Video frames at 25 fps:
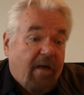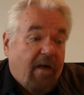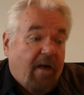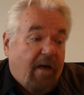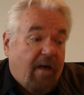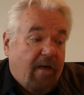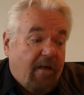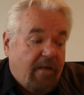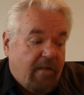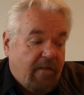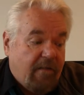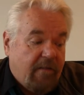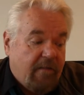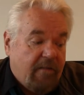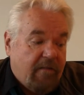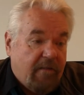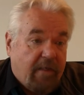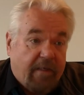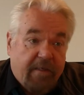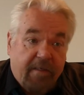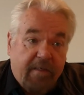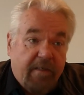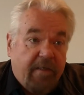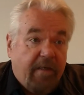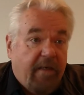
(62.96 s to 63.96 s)

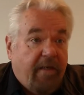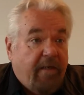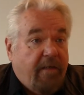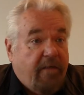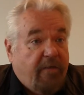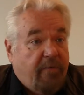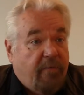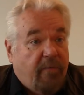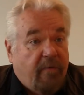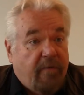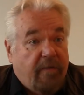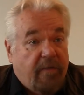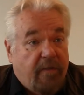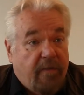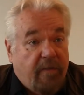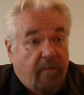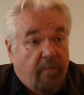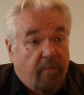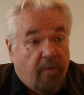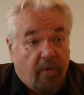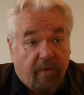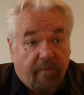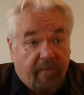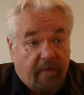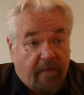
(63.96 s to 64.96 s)
1980s was the
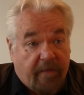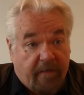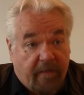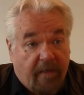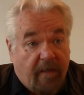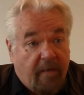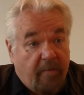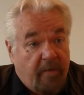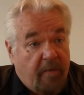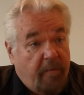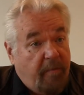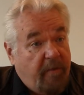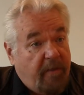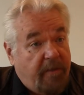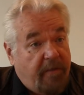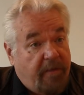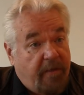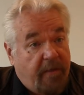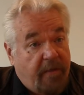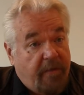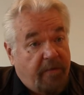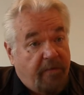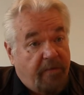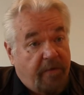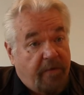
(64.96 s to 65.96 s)
perfect time to be a
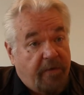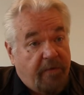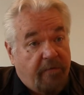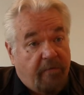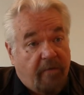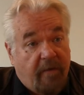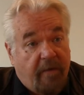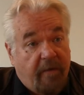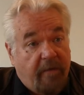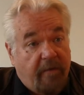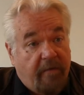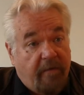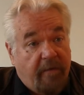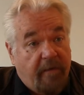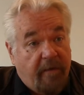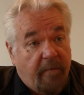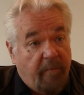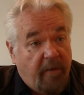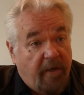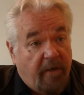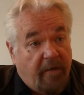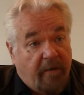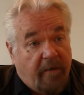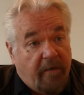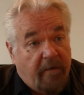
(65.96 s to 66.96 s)
science fiction writer in
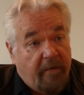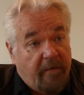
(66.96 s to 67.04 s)
America.